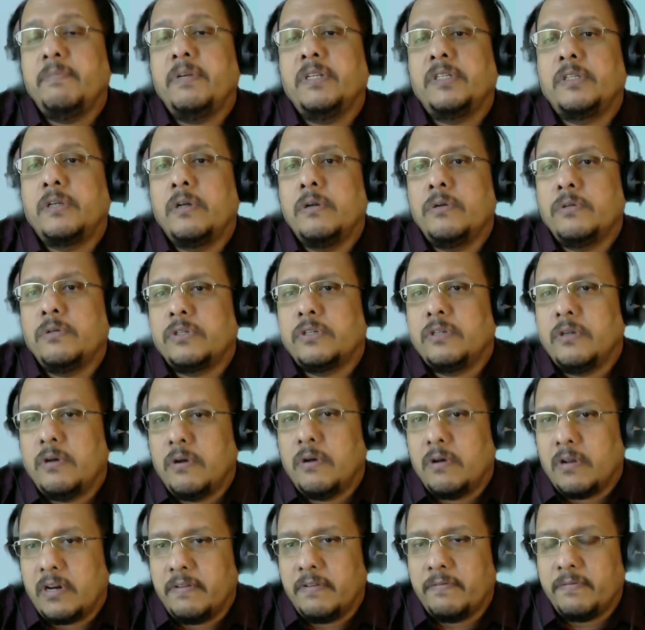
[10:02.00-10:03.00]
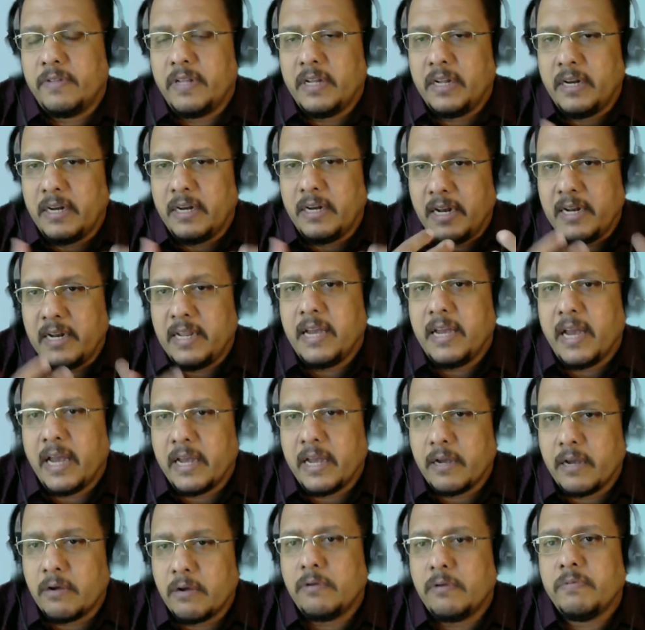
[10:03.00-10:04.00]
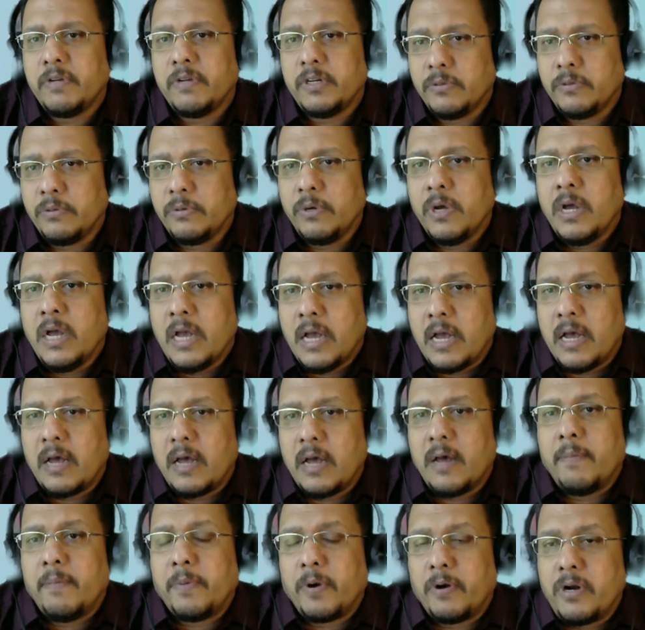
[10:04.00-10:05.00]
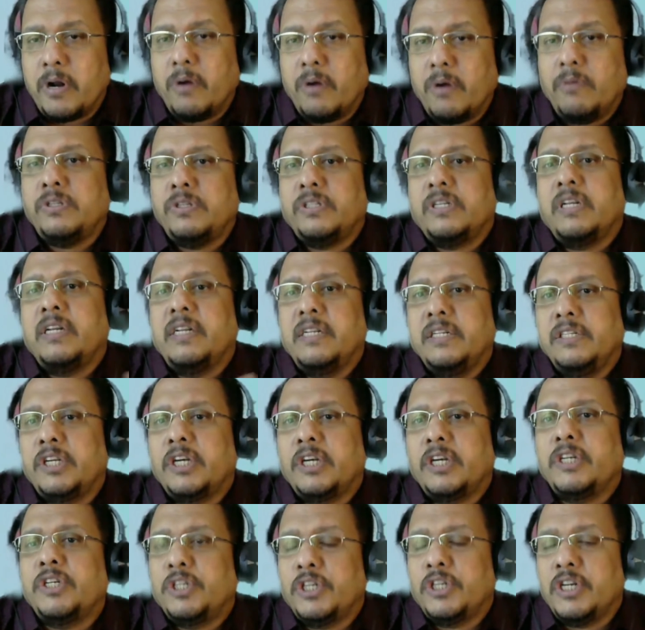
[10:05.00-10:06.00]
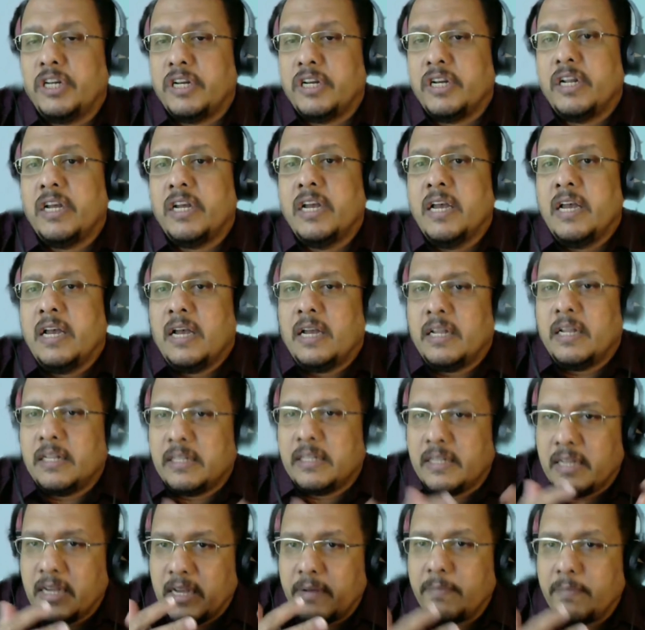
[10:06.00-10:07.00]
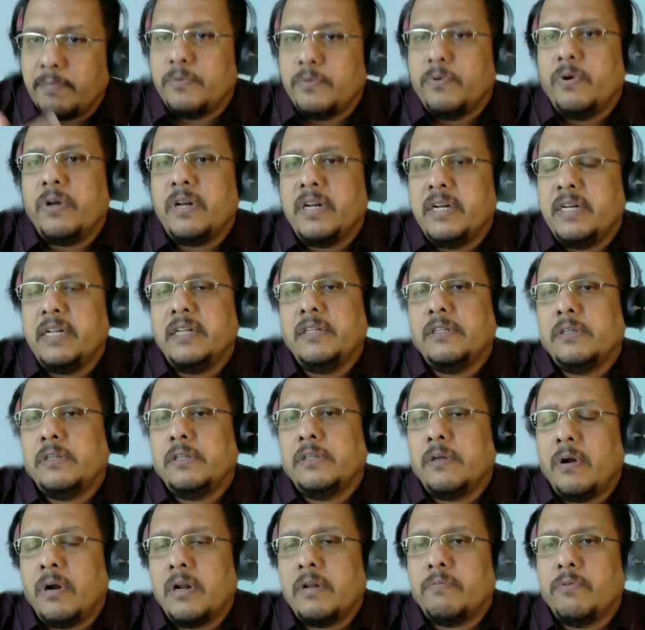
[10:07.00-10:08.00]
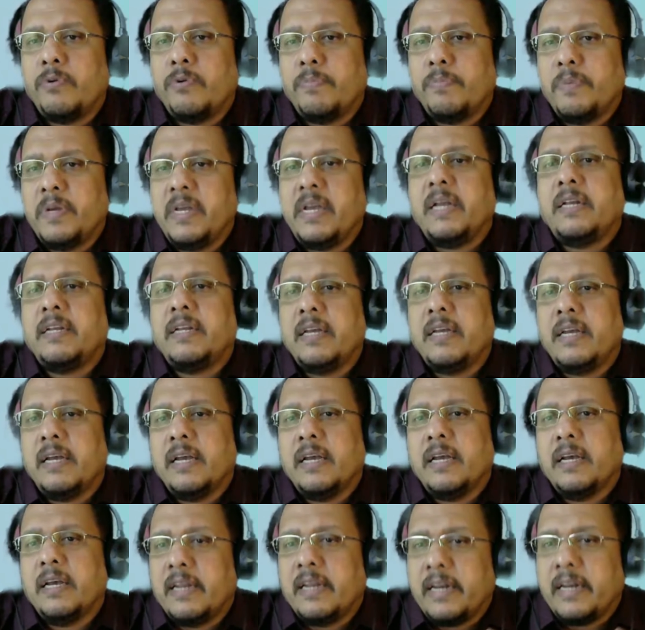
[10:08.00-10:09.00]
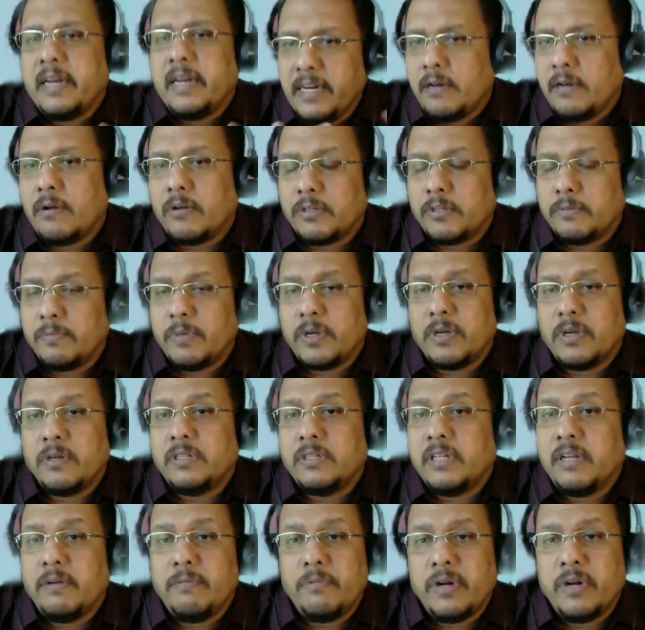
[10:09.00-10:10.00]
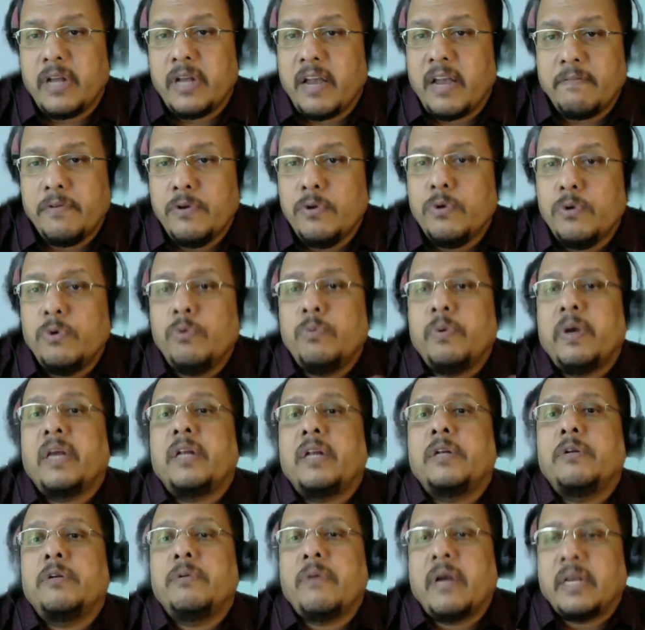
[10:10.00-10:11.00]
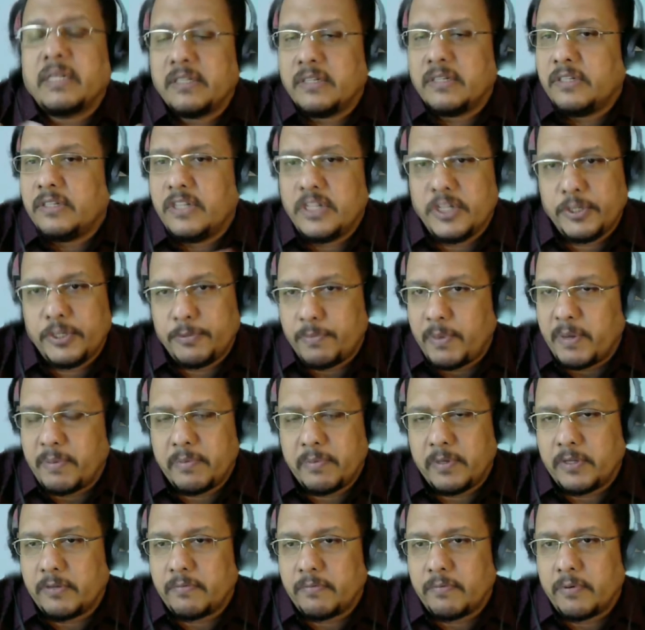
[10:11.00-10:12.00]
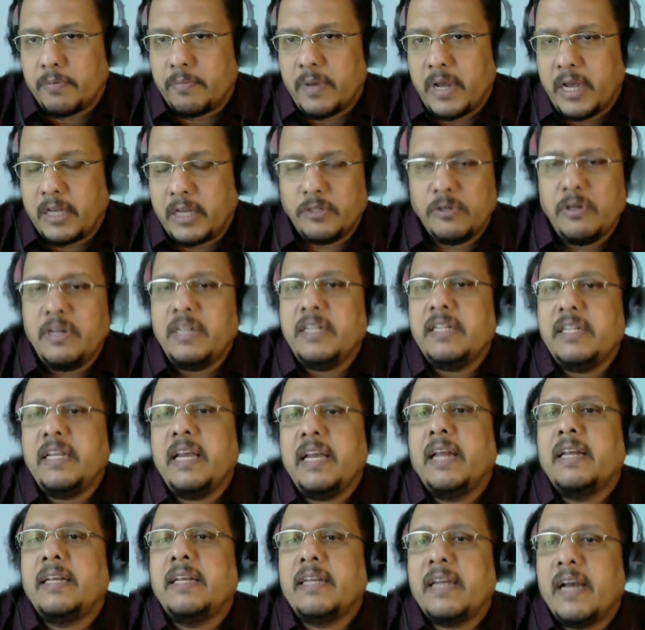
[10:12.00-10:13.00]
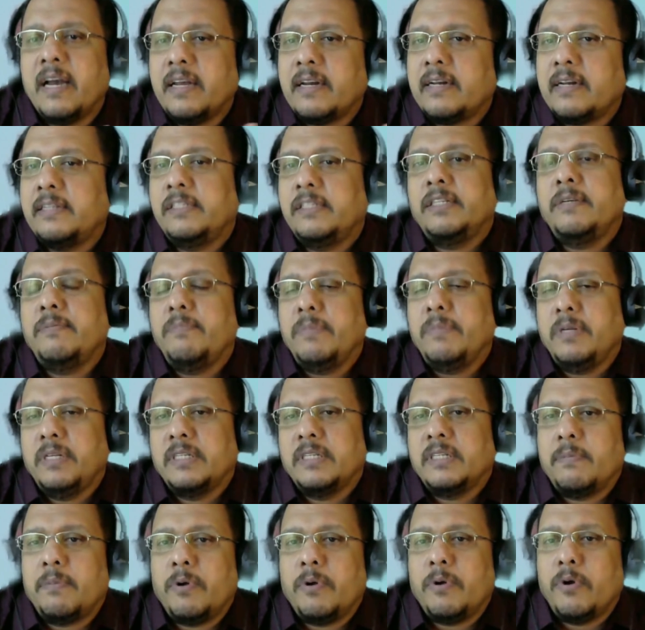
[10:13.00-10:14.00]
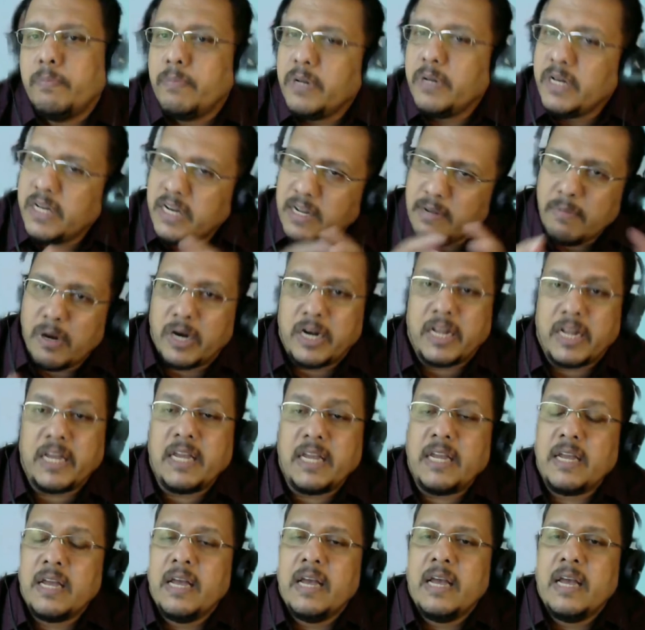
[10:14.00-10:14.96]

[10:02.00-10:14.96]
is closed, or if the Delhi High Court were to pronounce an injunction the poor Indian scholar would be at a great loss because they would have nowhere to access these papers. Actually, the entire regime is about minting money.